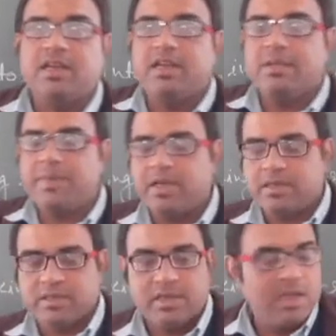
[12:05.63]

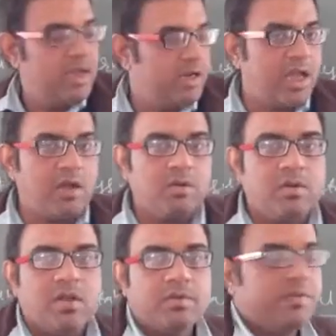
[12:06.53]
depends.
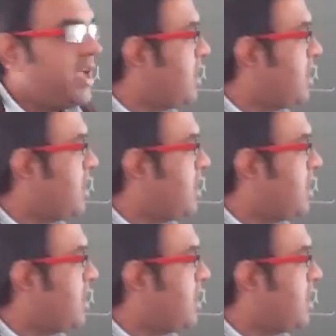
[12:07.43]
Now we are